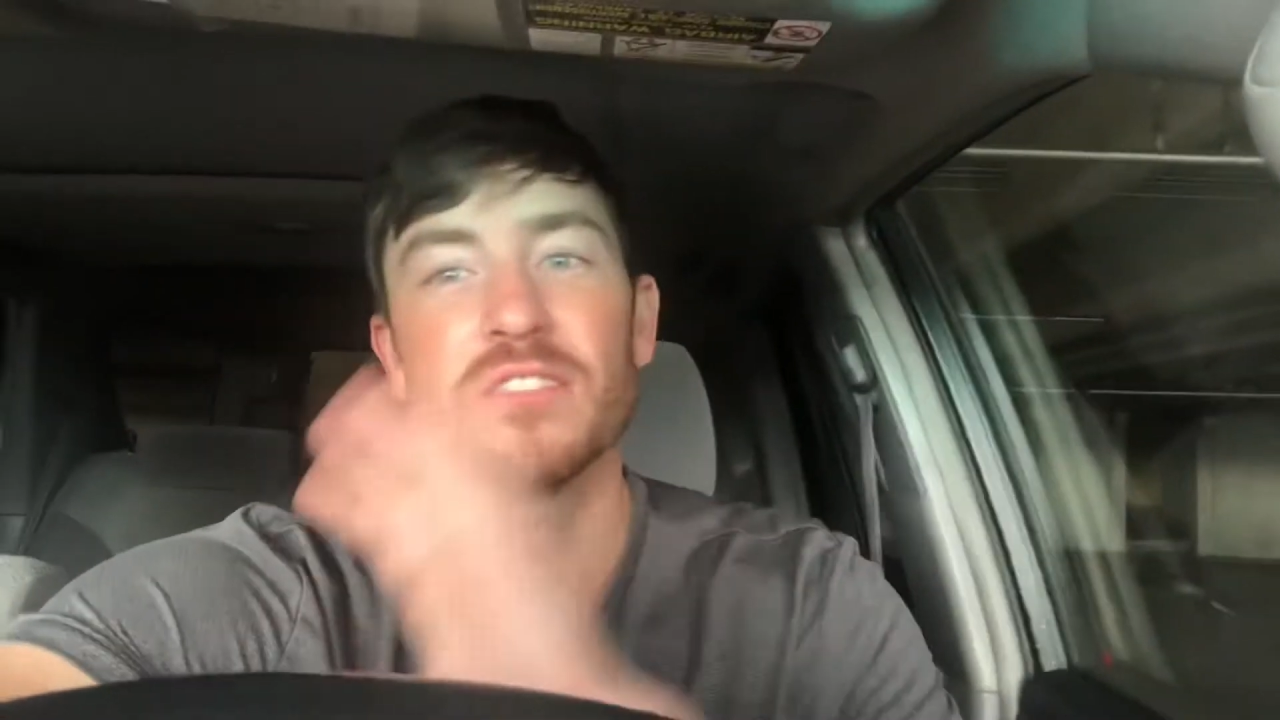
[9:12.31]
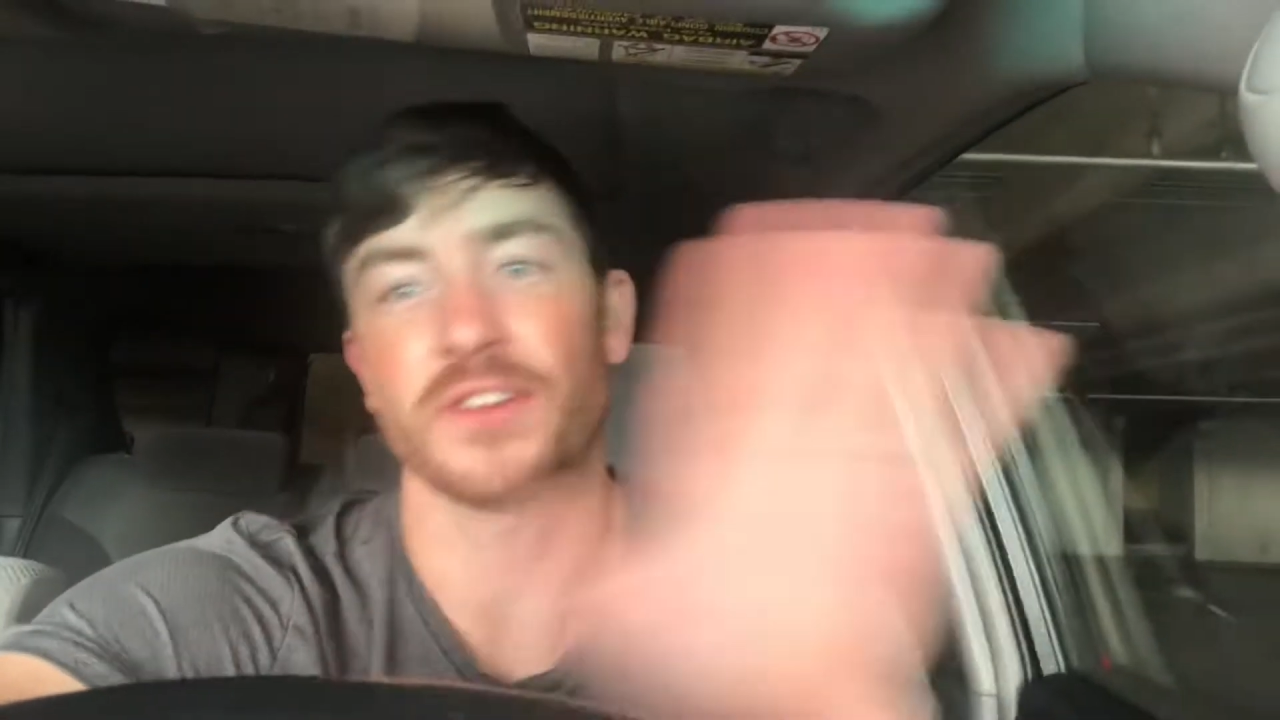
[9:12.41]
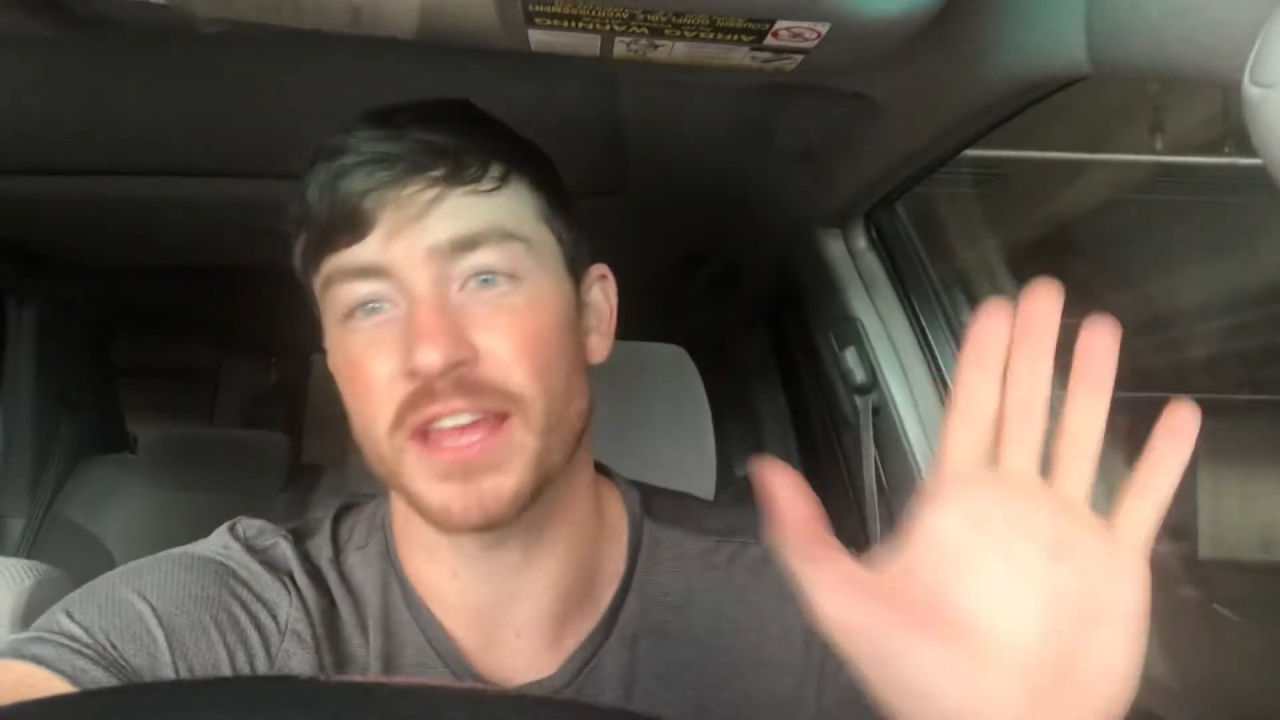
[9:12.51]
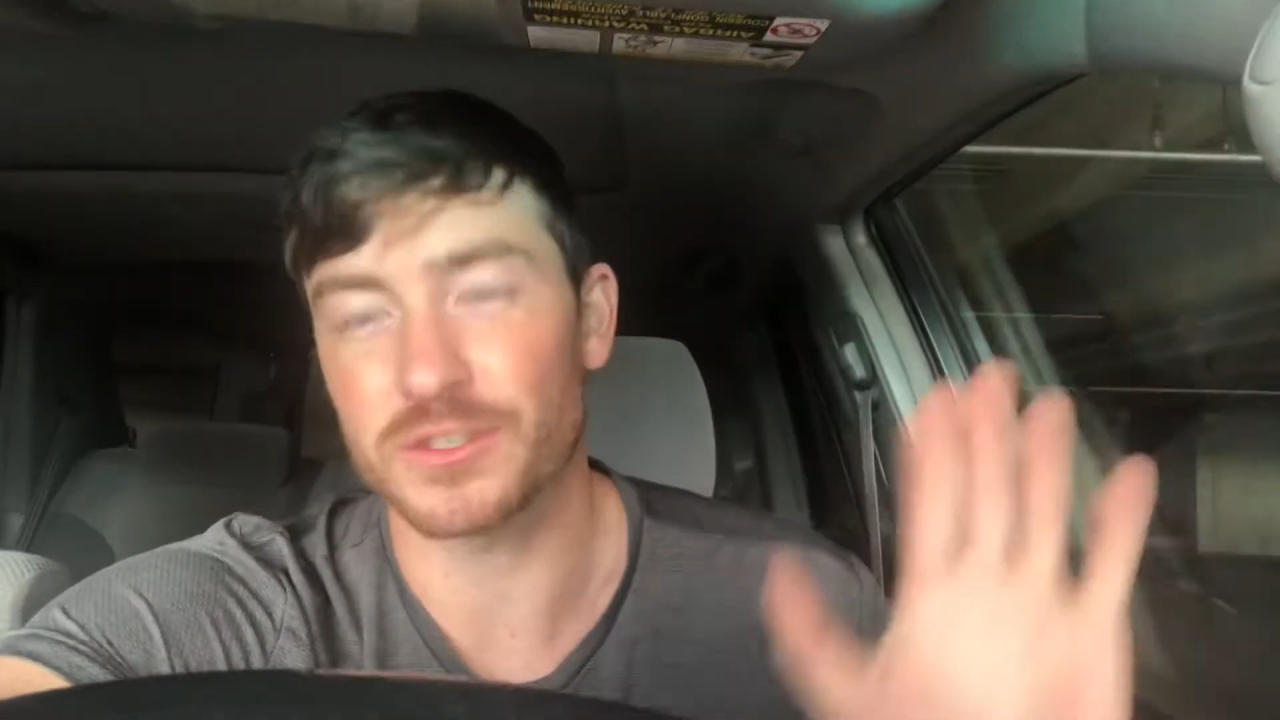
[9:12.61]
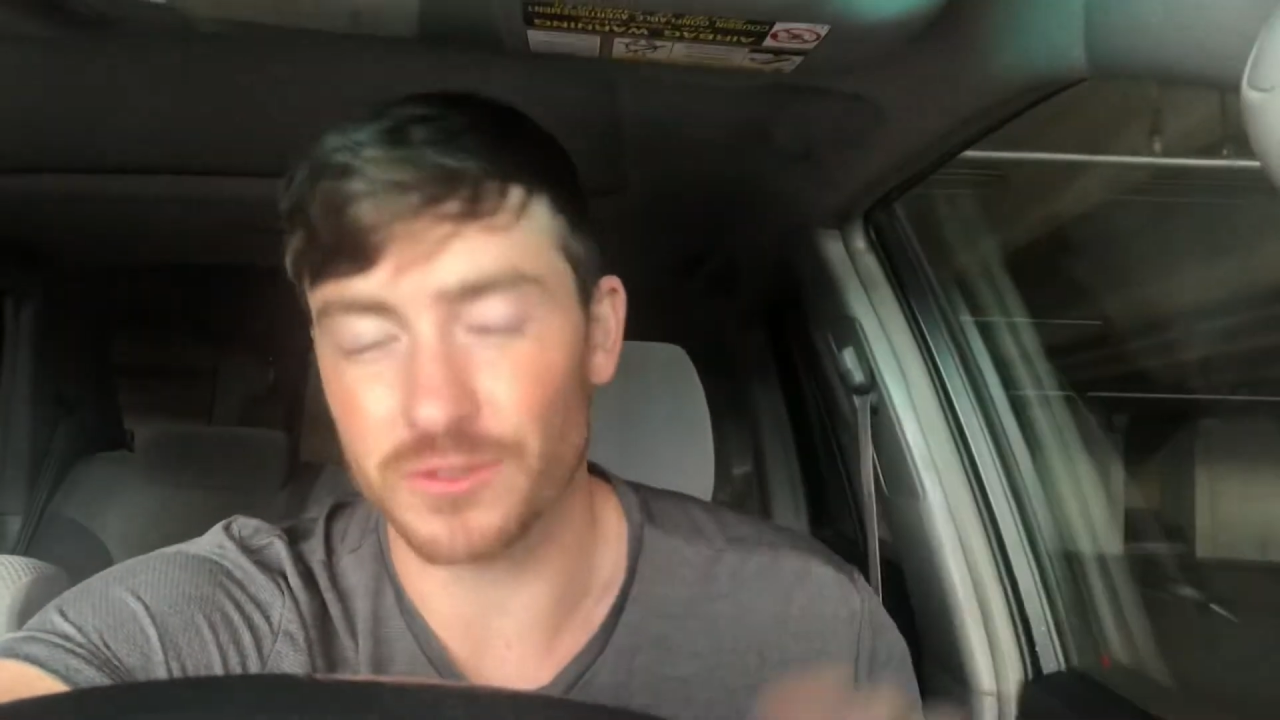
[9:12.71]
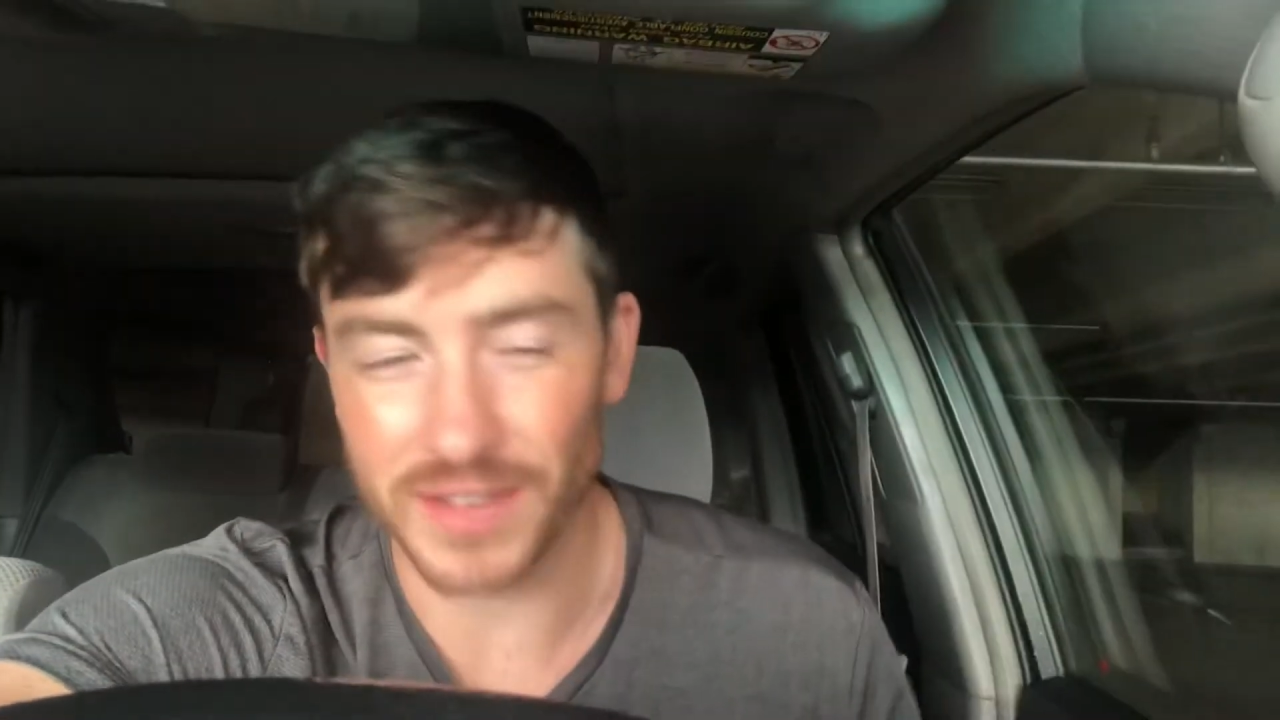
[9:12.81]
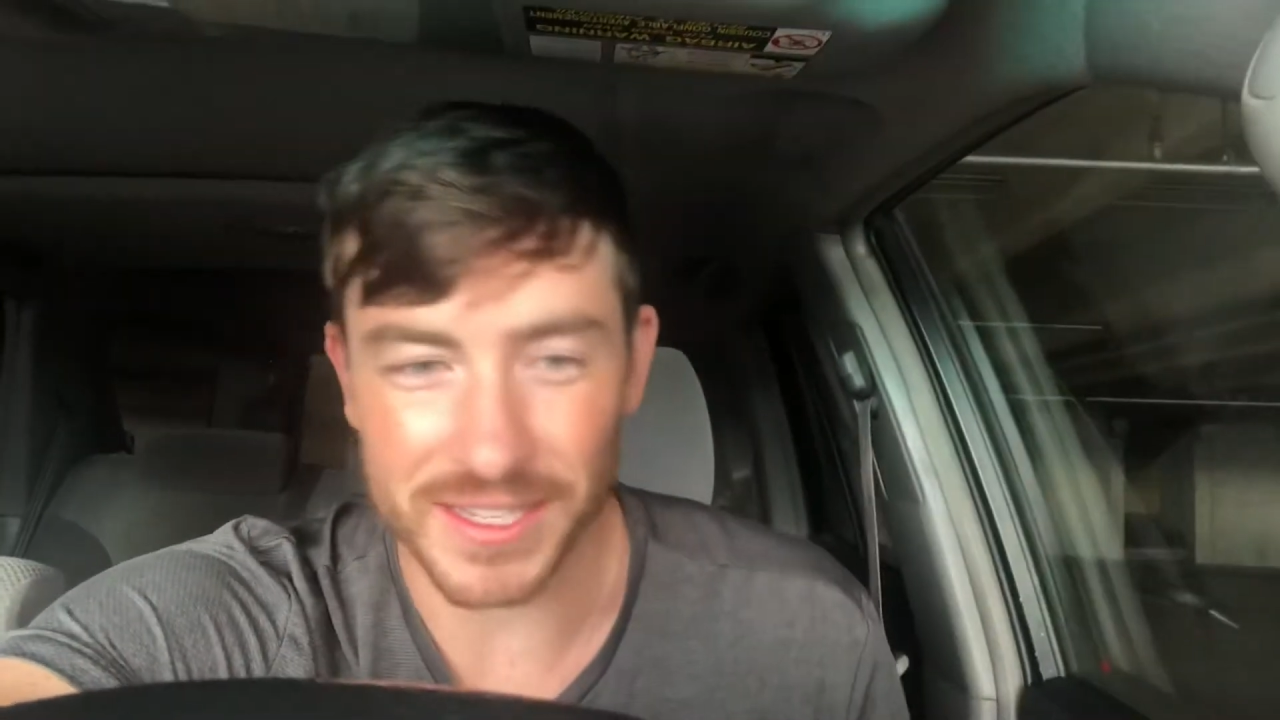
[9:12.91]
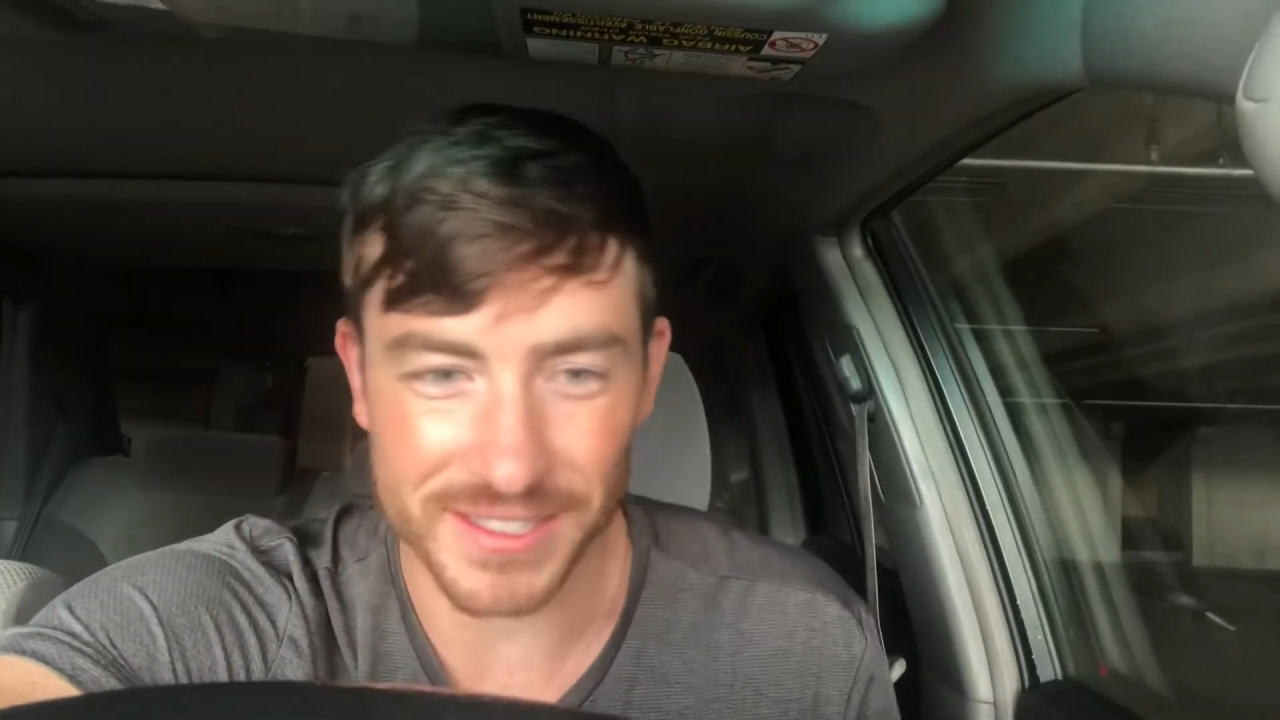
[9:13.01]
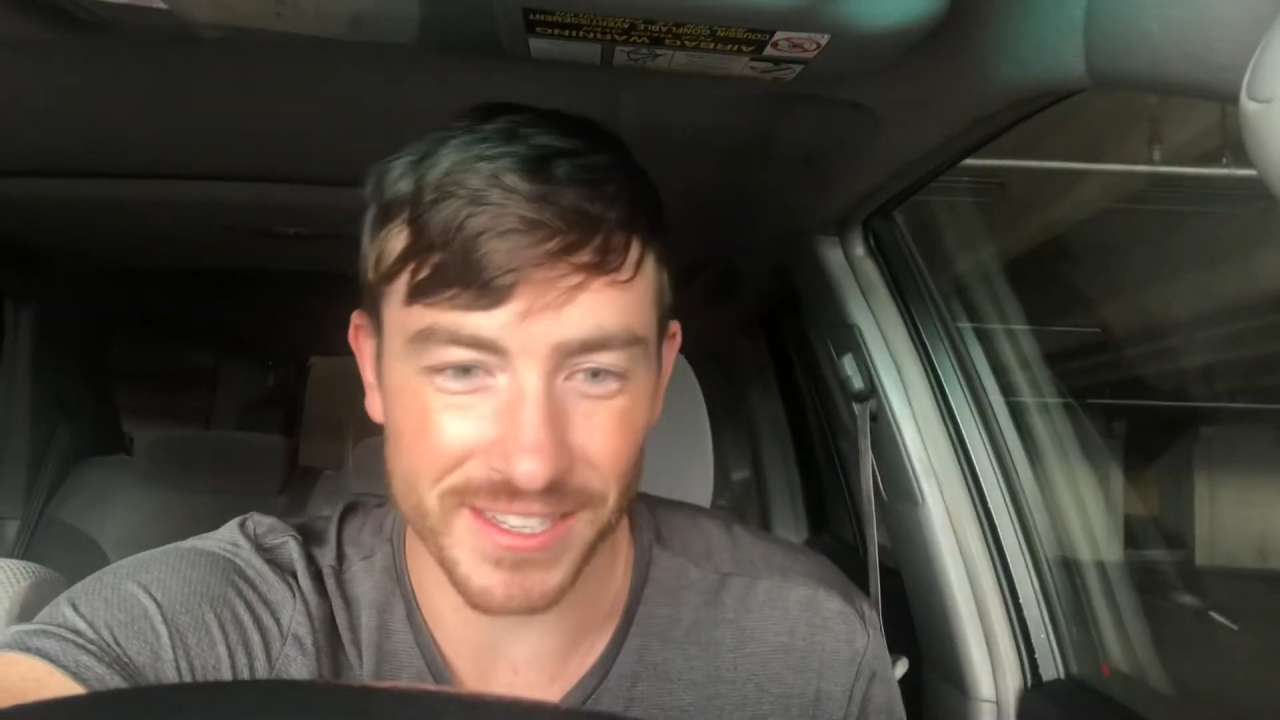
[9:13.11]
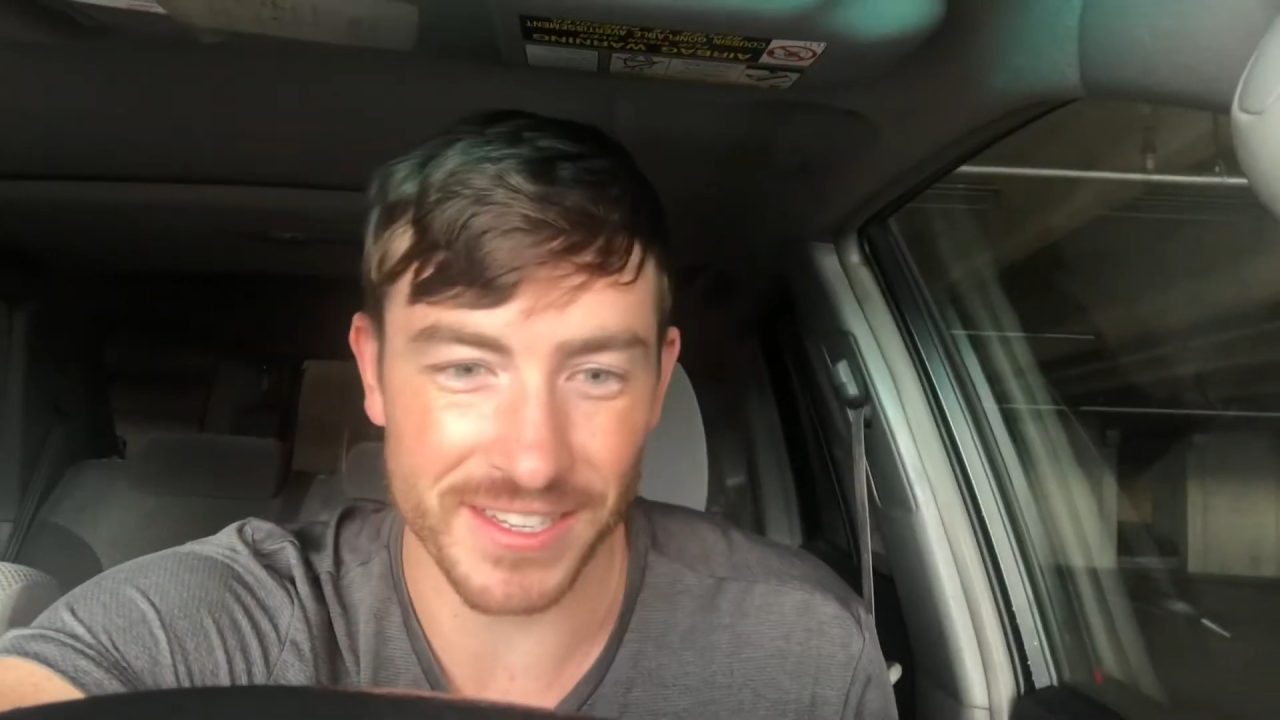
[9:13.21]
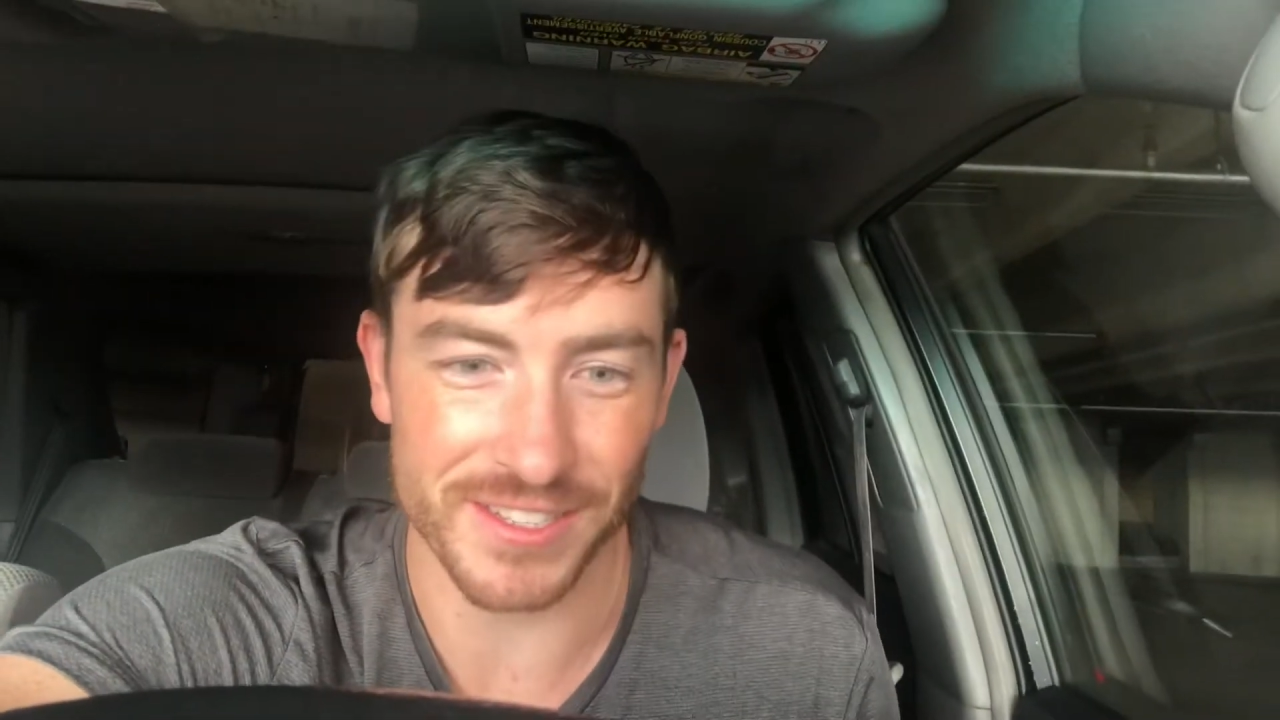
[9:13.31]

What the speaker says: financial advice.